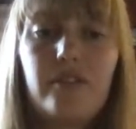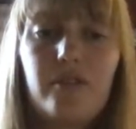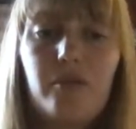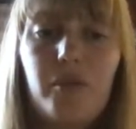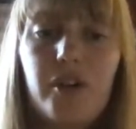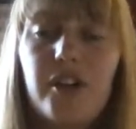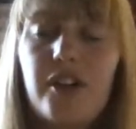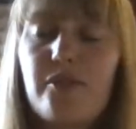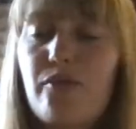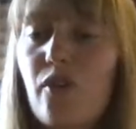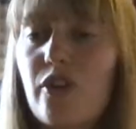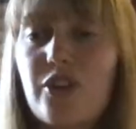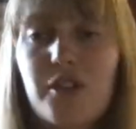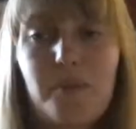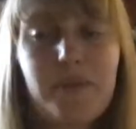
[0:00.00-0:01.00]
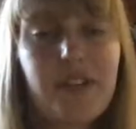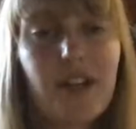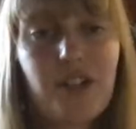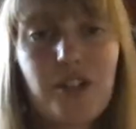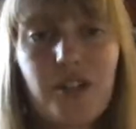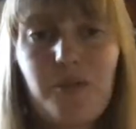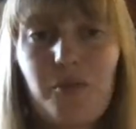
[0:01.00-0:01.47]
We're in a fortunate
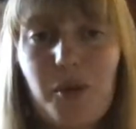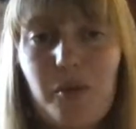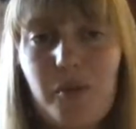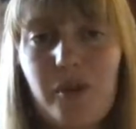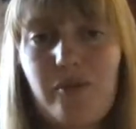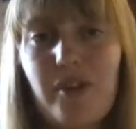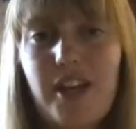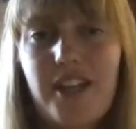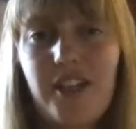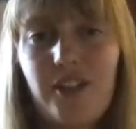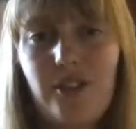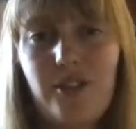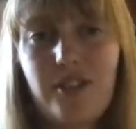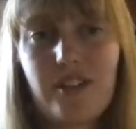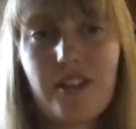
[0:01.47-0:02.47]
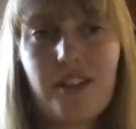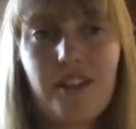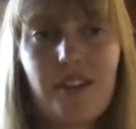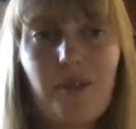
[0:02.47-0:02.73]
position where we're very used to